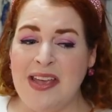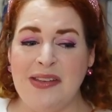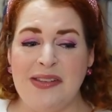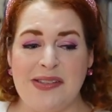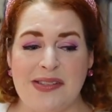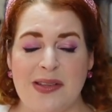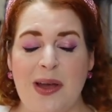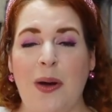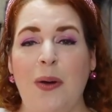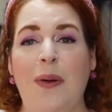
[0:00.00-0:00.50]

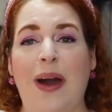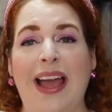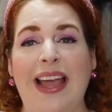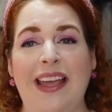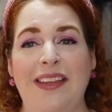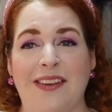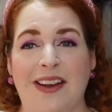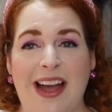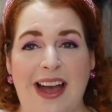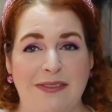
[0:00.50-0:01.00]
So I
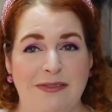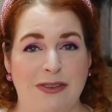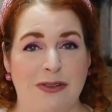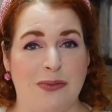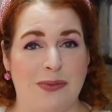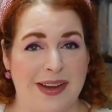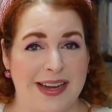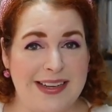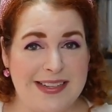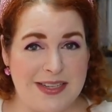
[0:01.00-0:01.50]
either have
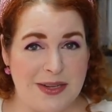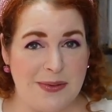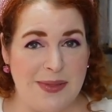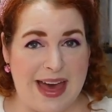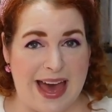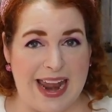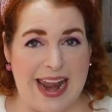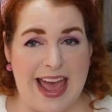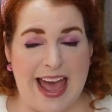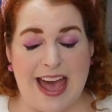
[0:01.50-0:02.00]
to redo
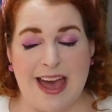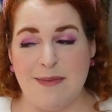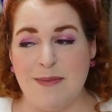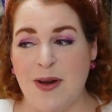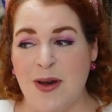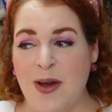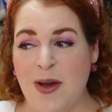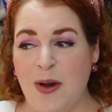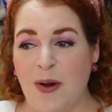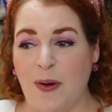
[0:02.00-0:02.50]
that
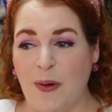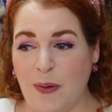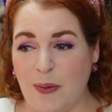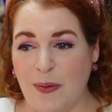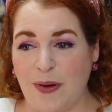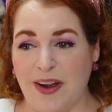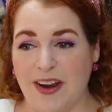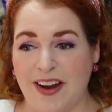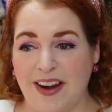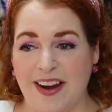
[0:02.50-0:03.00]
hem
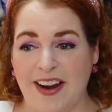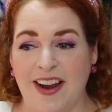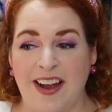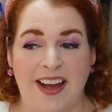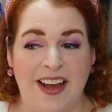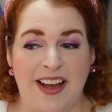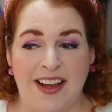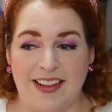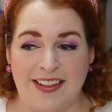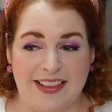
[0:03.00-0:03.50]
or
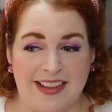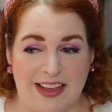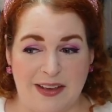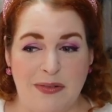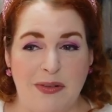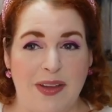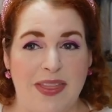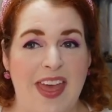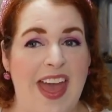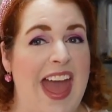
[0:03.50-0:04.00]

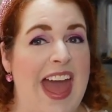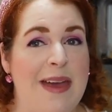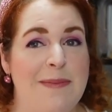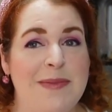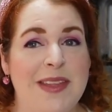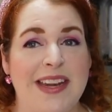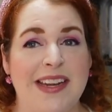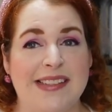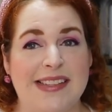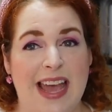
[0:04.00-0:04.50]
live with a
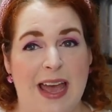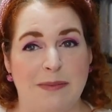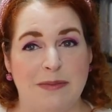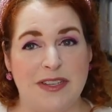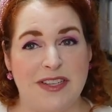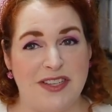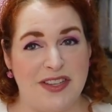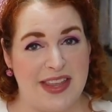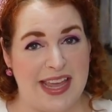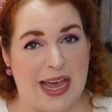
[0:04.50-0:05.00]
hem that is hemmed
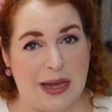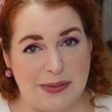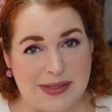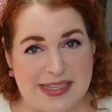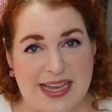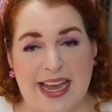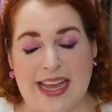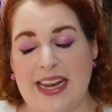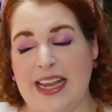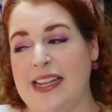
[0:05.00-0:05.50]
to the
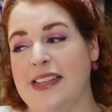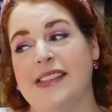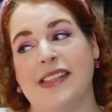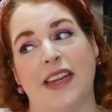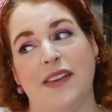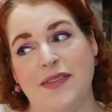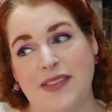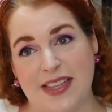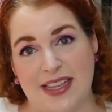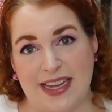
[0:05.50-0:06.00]
outside
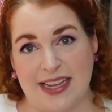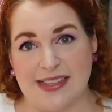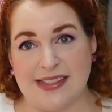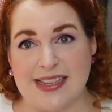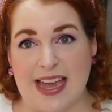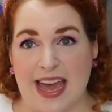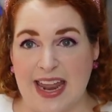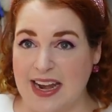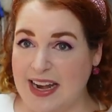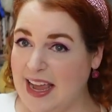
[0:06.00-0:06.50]
instead of to the
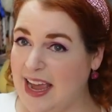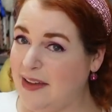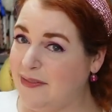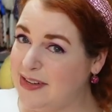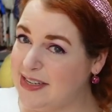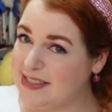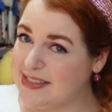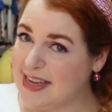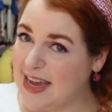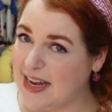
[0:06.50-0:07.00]
inside. And I
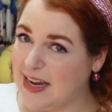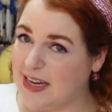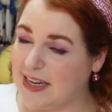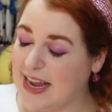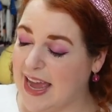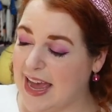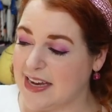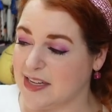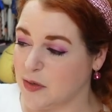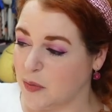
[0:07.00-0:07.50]
haven't decided
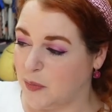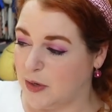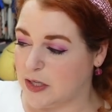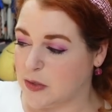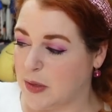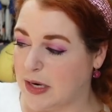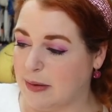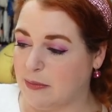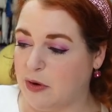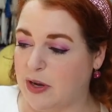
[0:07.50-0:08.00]
yet
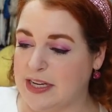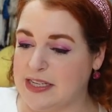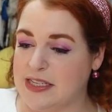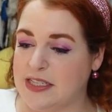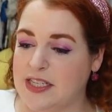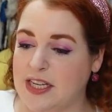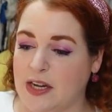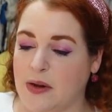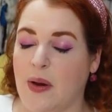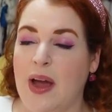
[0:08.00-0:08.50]
which one I'm going
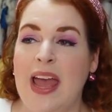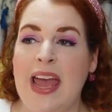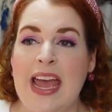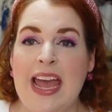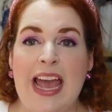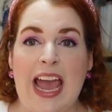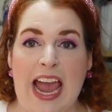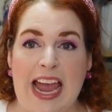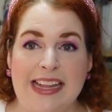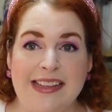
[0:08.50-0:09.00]
to do.
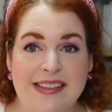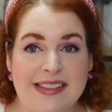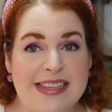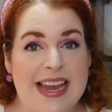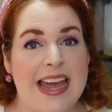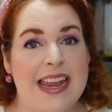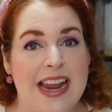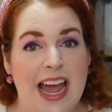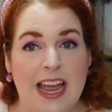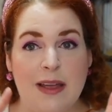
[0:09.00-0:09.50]

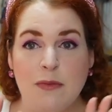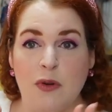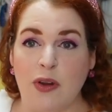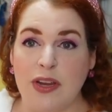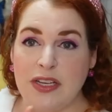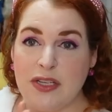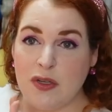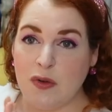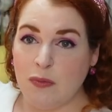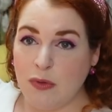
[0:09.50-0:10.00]
Instead, I'm
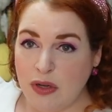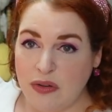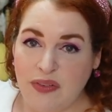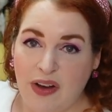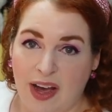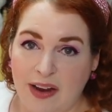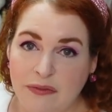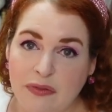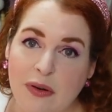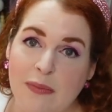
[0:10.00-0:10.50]
going to move
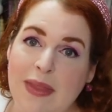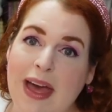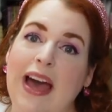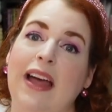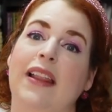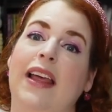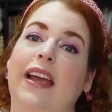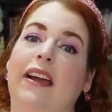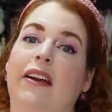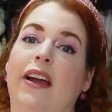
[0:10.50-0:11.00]
on from
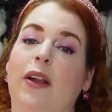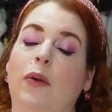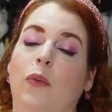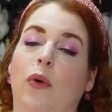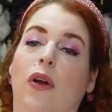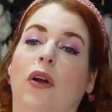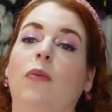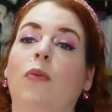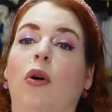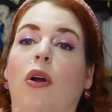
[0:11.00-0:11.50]
that layer and
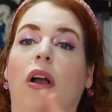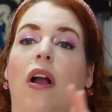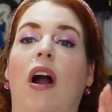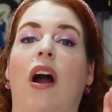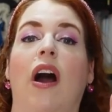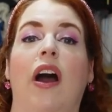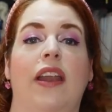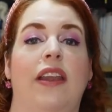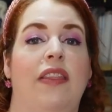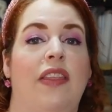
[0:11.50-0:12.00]
work more
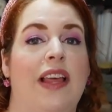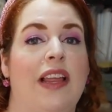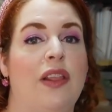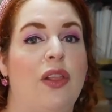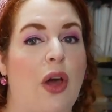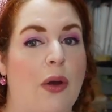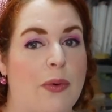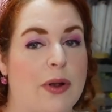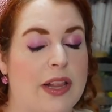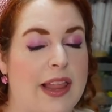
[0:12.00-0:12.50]
on the
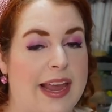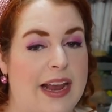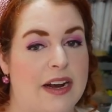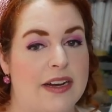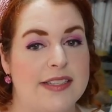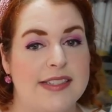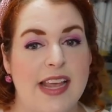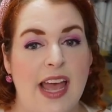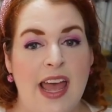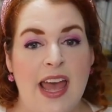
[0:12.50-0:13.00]
lower
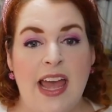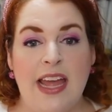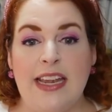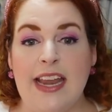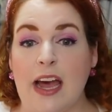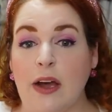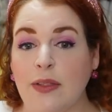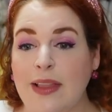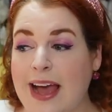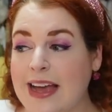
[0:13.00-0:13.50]
layers.
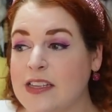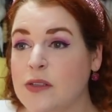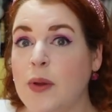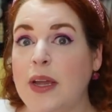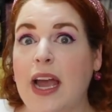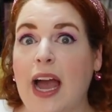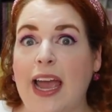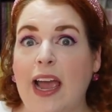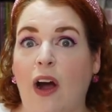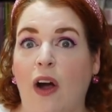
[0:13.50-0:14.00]
Now, last
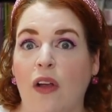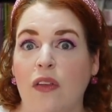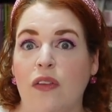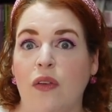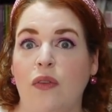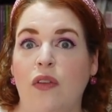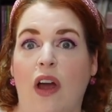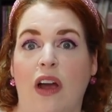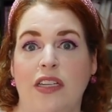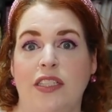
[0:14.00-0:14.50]
week, I
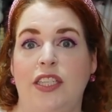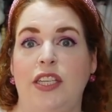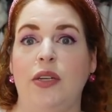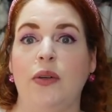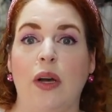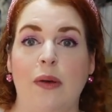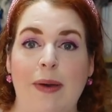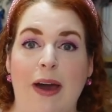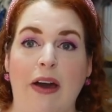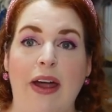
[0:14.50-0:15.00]
also talked to
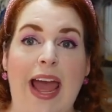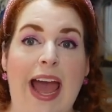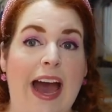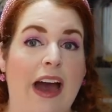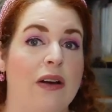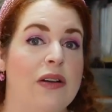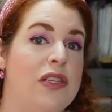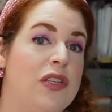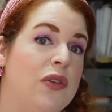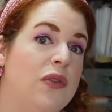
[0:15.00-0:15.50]
you about
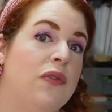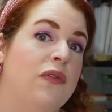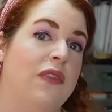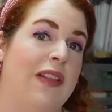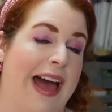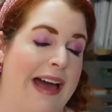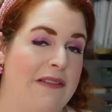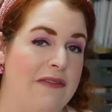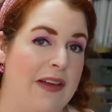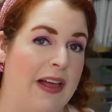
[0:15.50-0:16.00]
how to
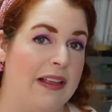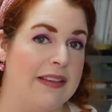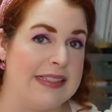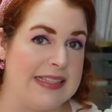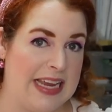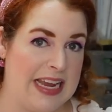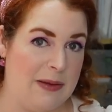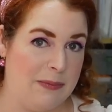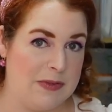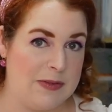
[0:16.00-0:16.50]
flat fell
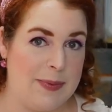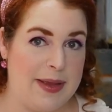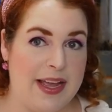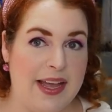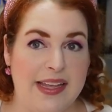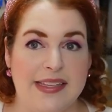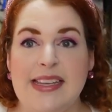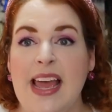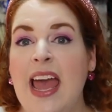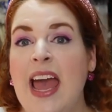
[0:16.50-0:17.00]
seams
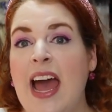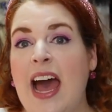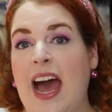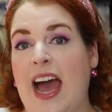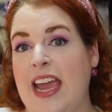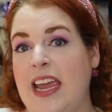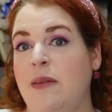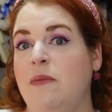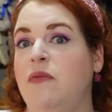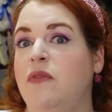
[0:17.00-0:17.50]
because
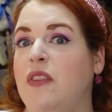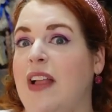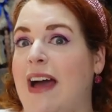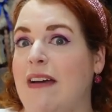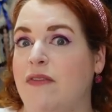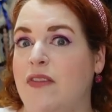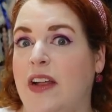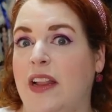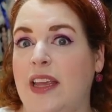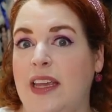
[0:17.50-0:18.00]
I am
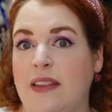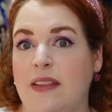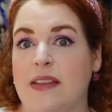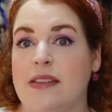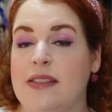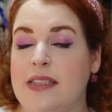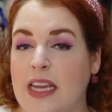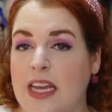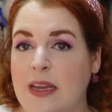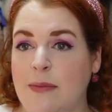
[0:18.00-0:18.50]
flat felling the
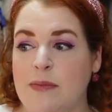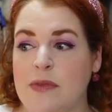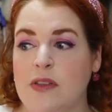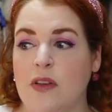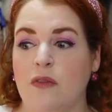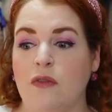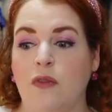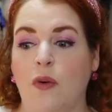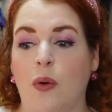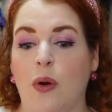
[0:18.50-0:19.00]
seams
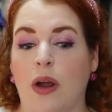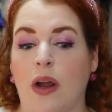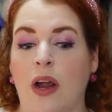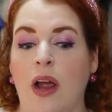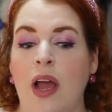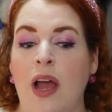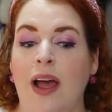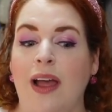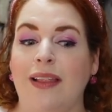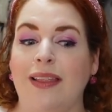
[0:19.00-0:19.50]

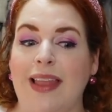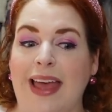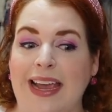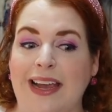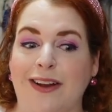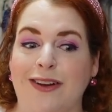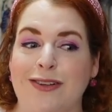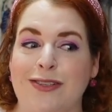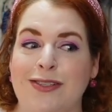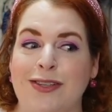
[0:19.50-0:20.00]
for
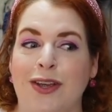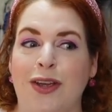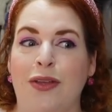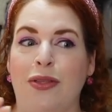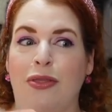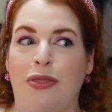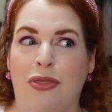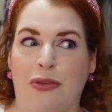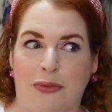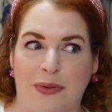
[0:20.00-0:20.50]
layers
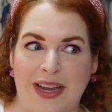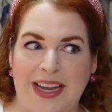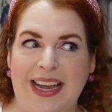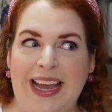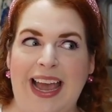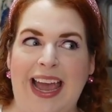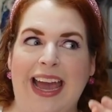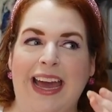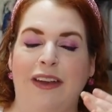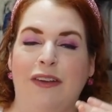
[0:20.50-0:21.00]

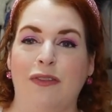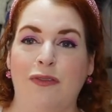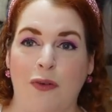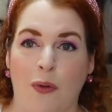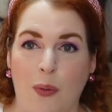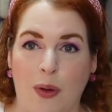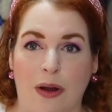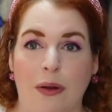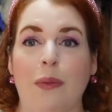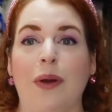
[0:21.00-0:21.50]
3 and
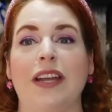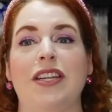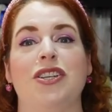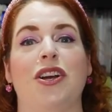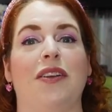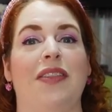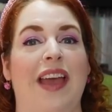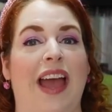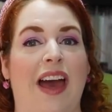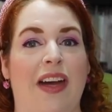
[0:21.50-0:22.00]
4, which
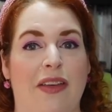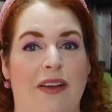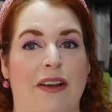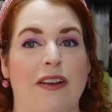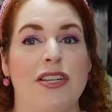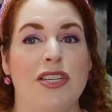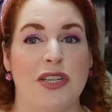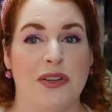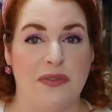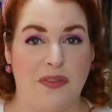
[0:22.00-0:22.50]
are the
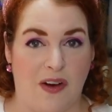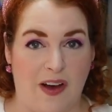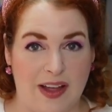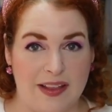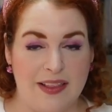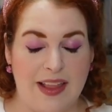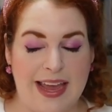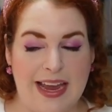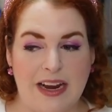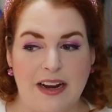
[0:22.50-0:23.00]
other
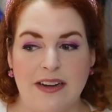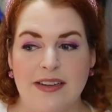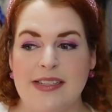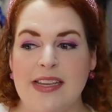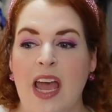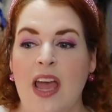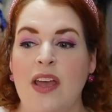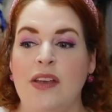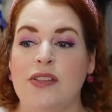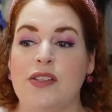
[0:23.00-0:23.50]
chiffon layers.